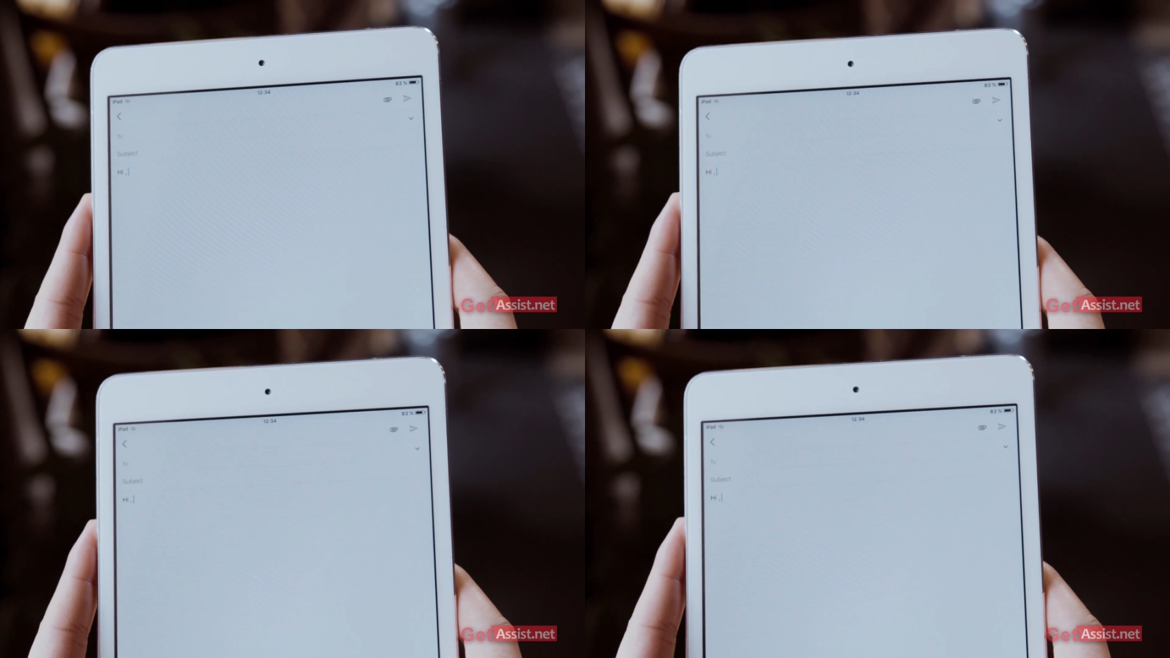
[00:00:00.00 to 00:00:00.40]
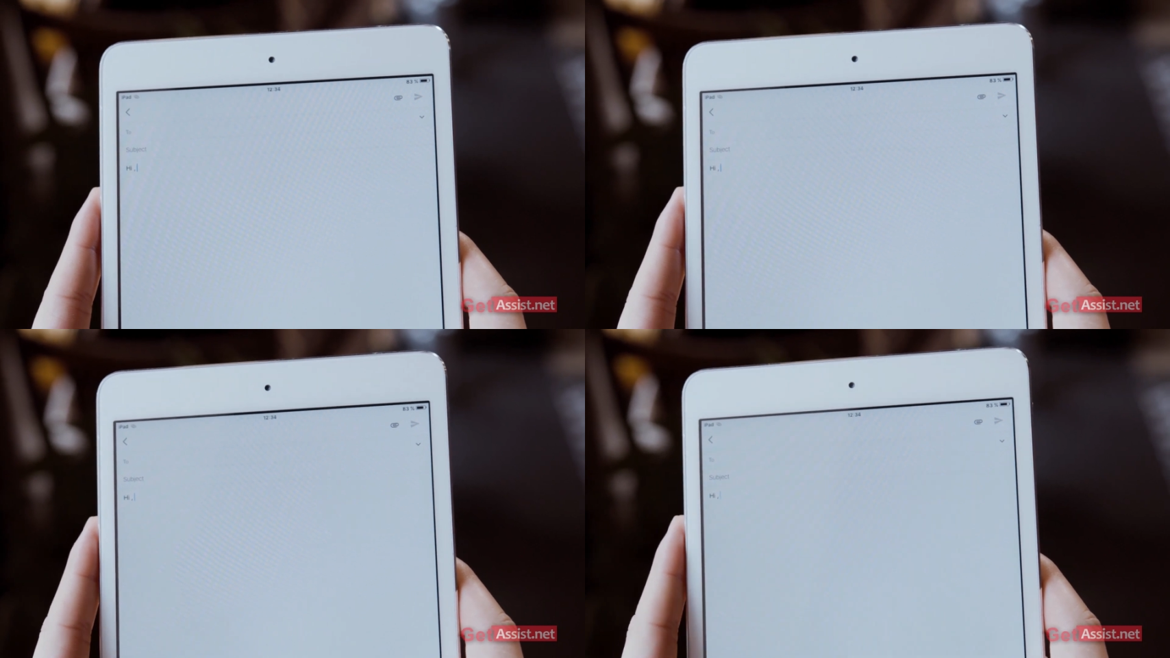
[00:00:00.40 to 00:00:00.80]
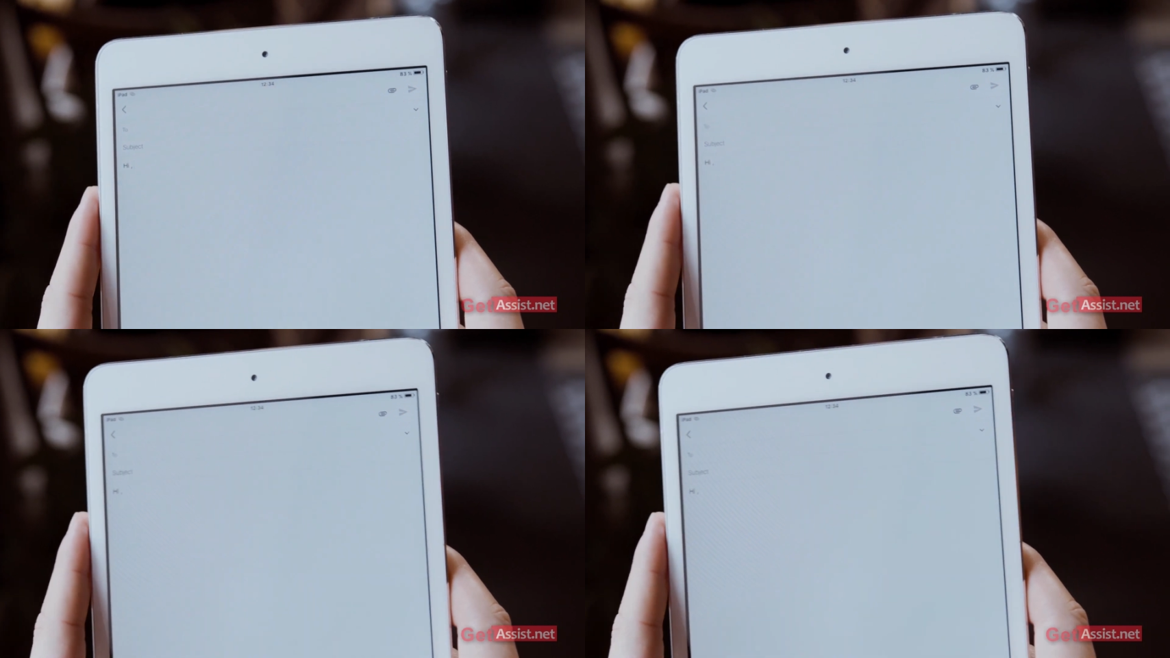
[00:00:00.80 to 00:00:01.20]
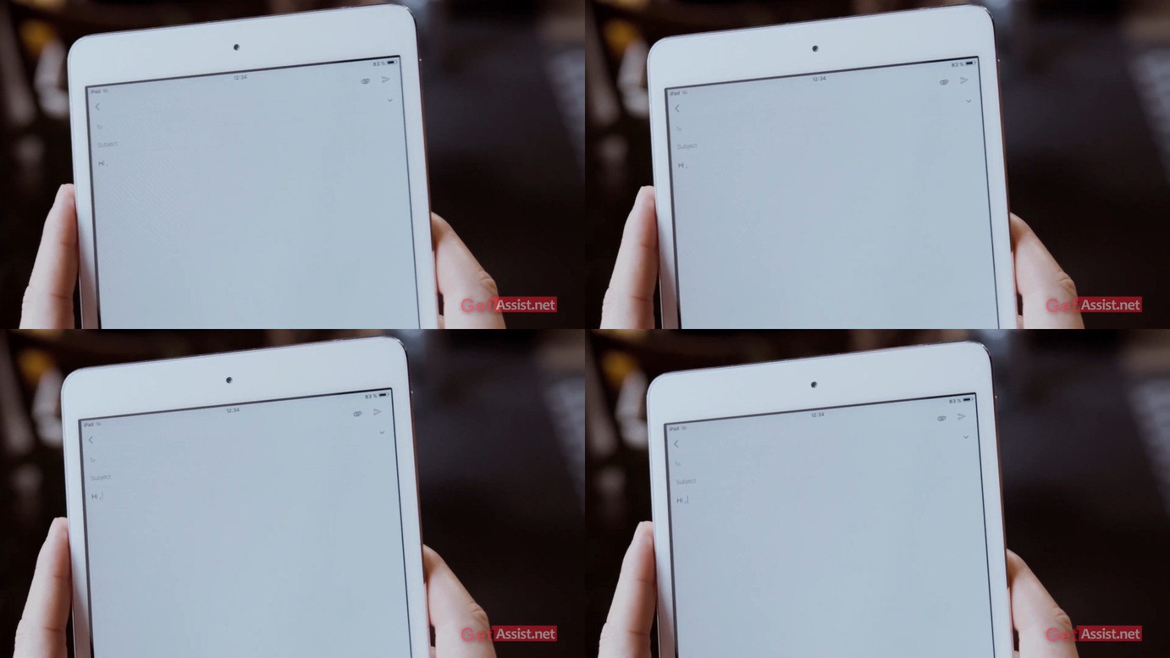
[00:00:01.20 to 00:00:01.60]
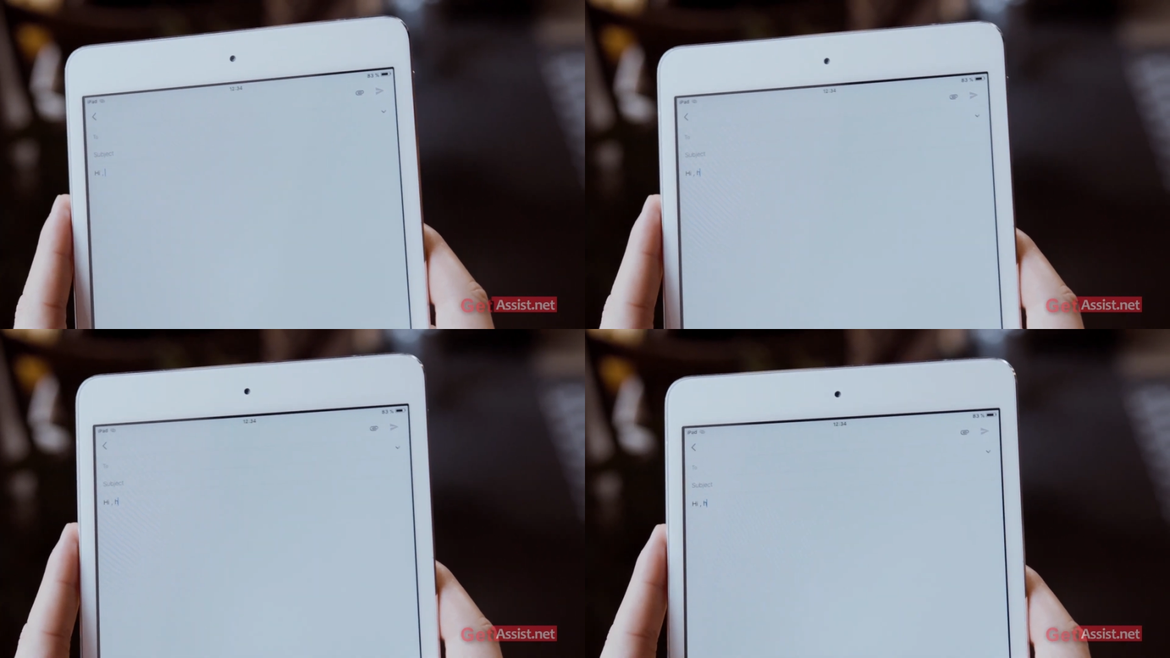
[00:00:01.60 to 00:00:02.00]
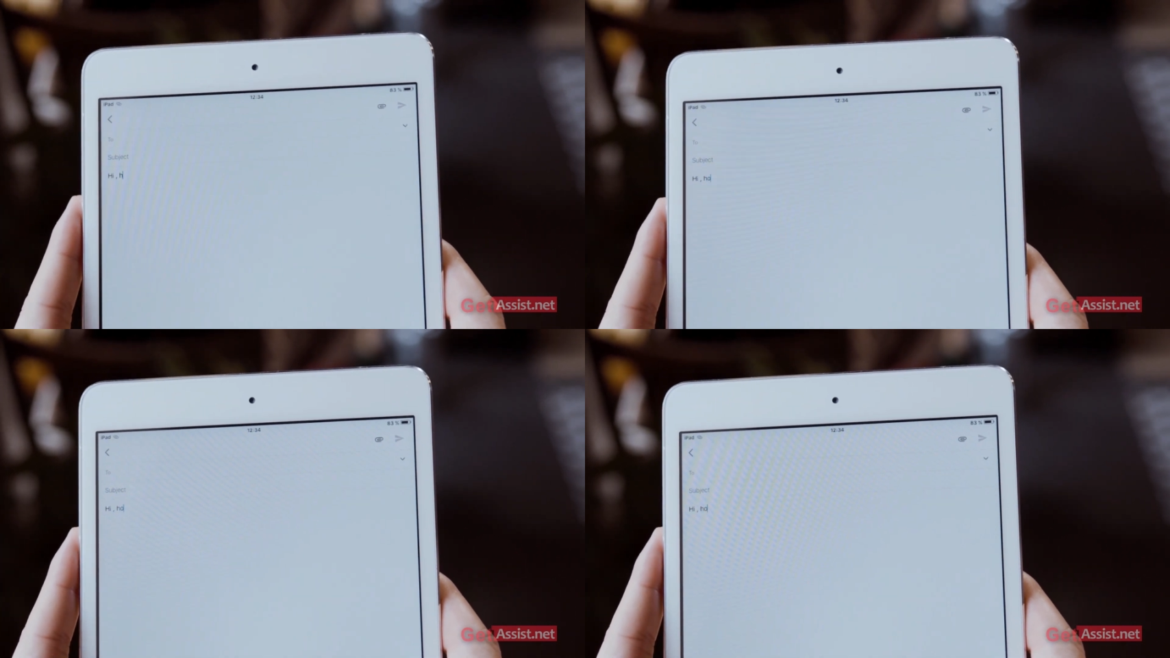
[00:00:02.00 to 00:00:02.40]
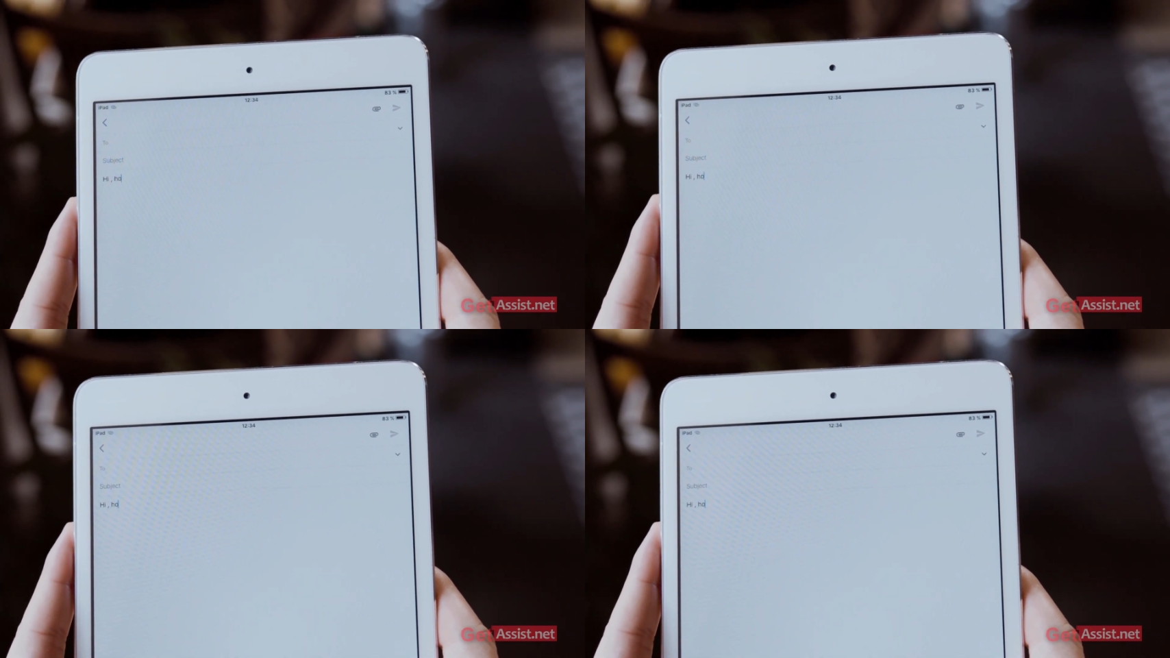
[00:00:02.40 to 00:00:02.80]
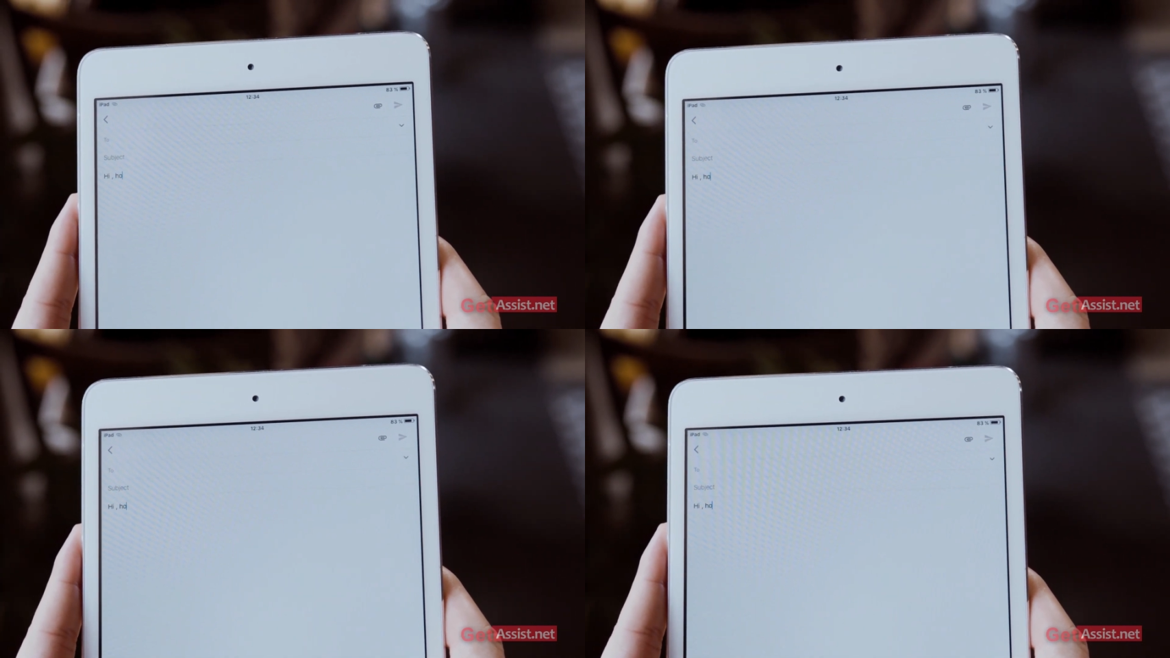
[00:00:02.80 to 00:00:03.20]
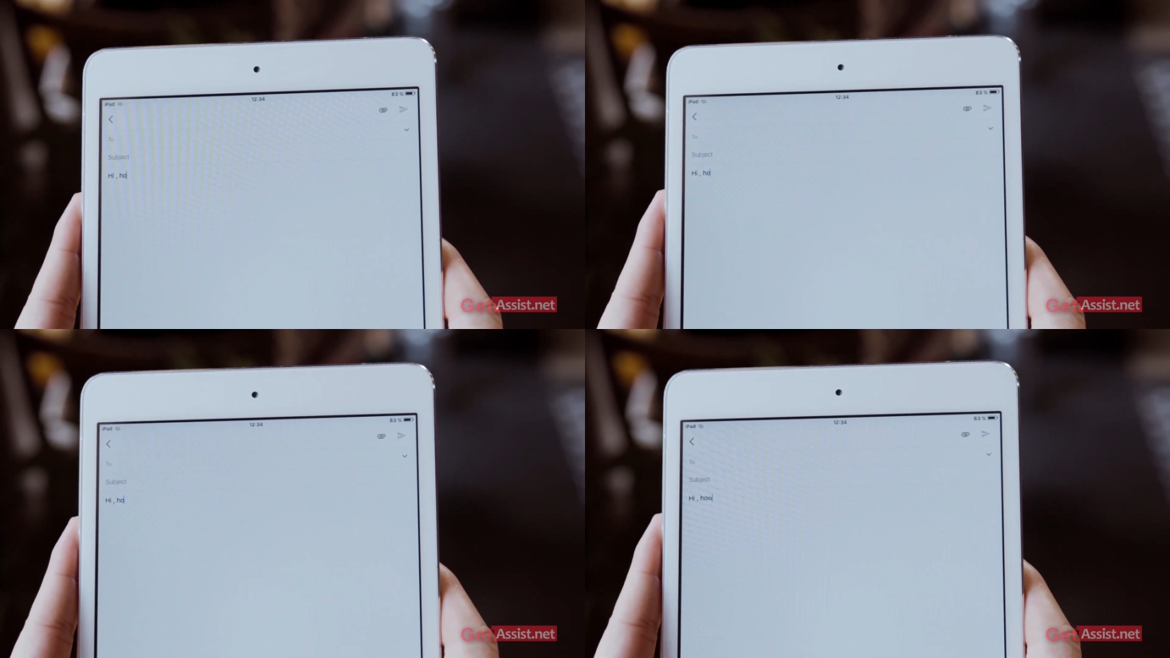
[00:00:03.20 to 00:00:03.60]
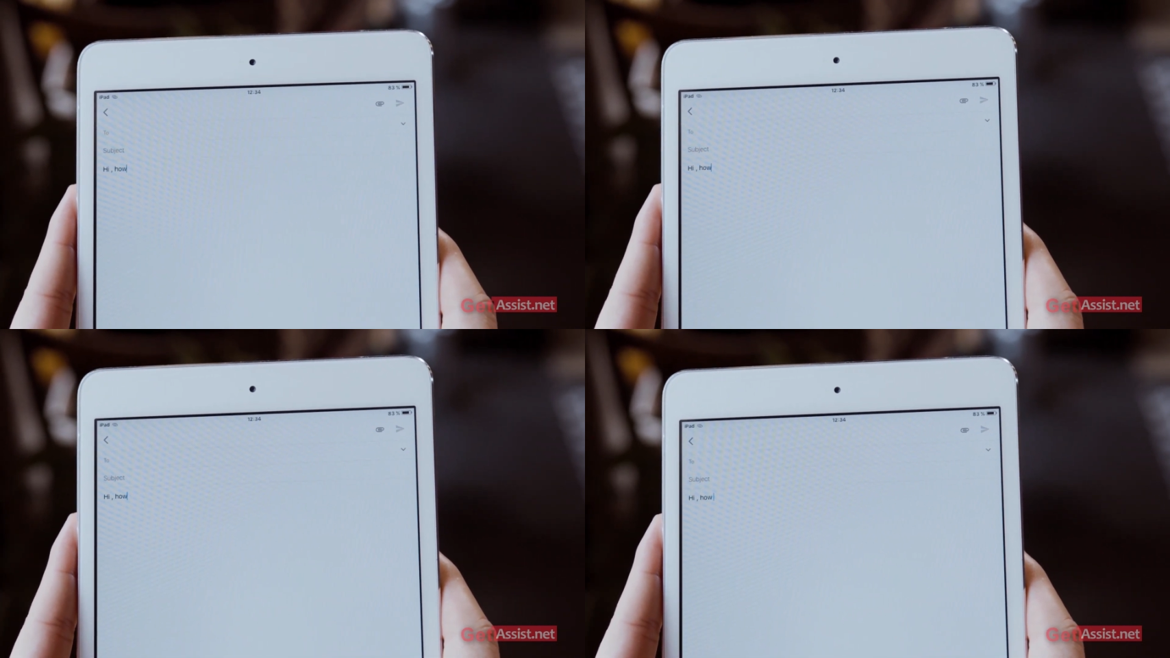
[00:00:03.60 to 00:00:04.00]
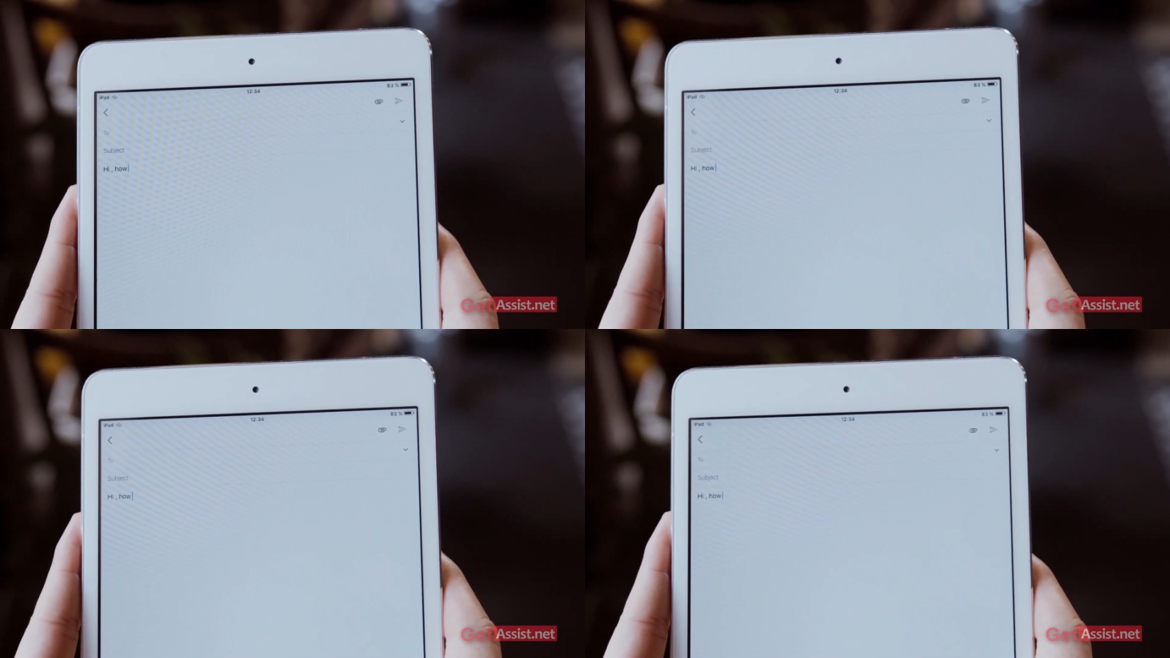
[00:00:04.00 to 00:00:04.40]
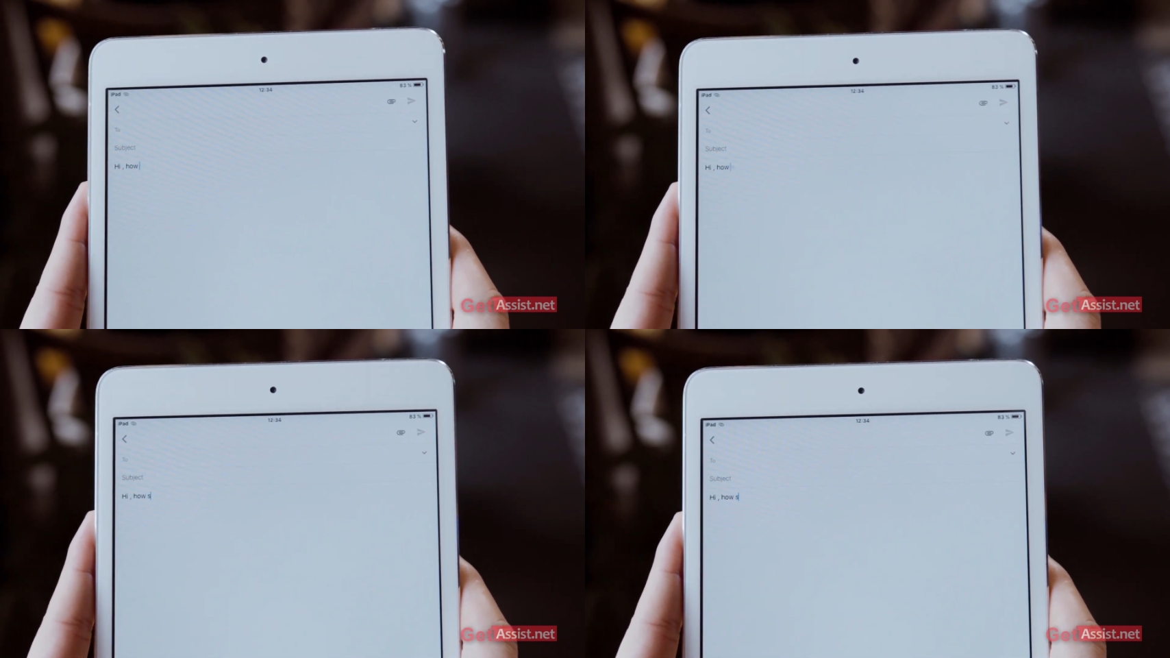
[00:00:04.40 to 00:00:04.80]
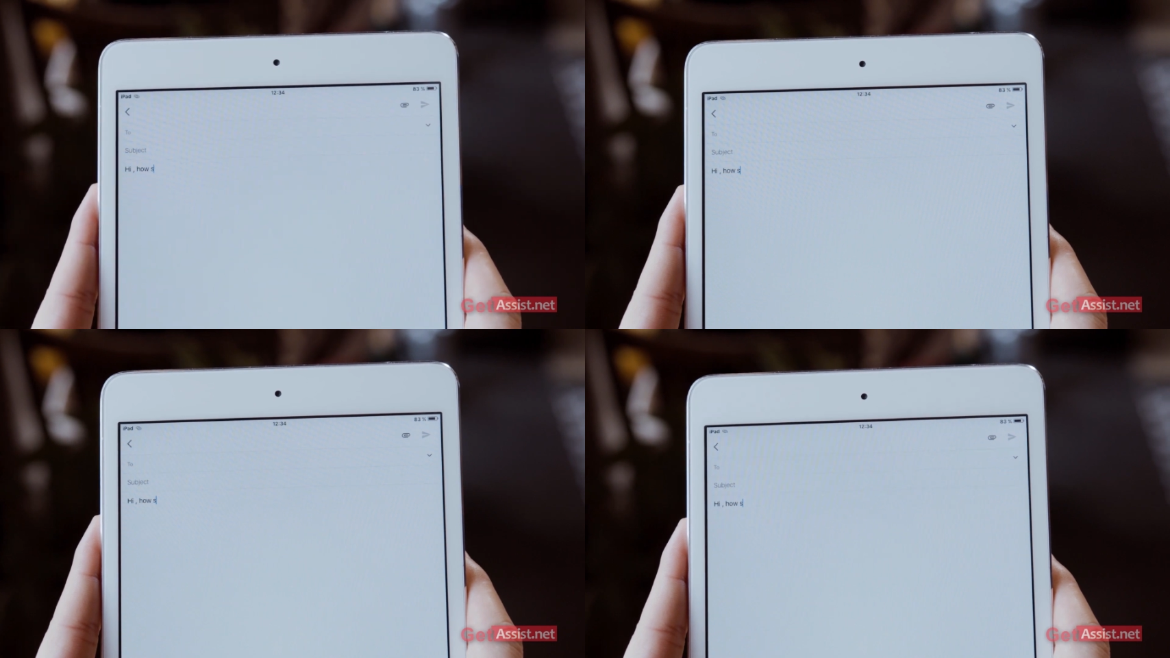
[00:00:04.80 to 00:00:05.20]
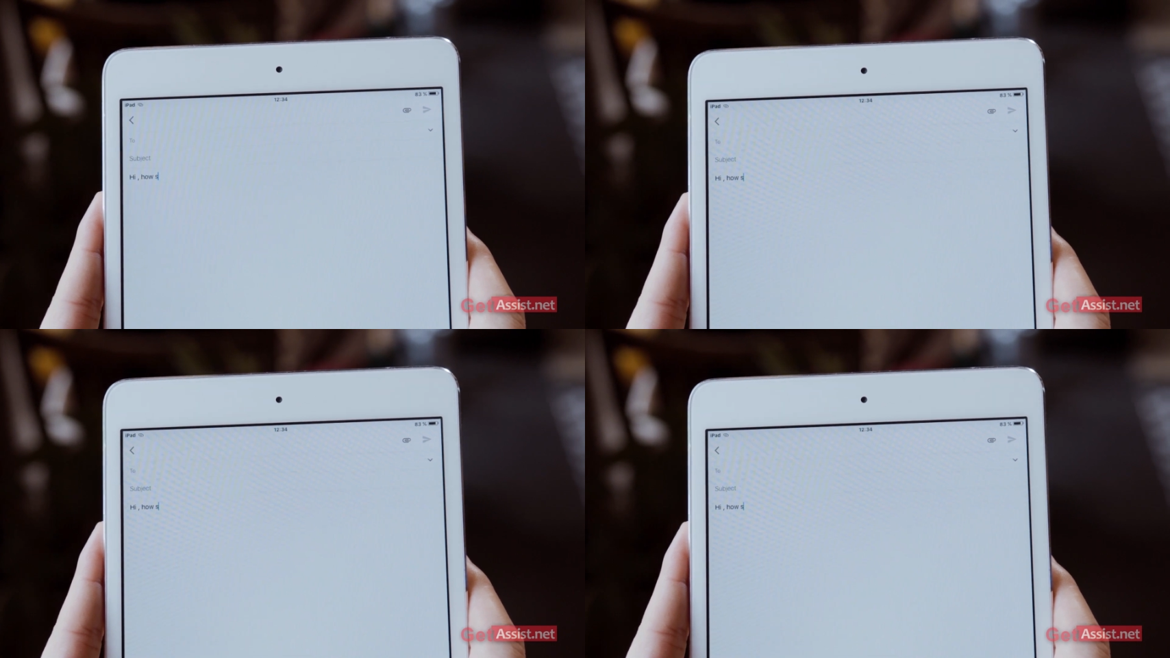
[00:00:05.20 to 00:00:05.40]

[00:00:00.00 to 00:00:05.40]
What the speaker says: No face is visible, so there are no lips to read.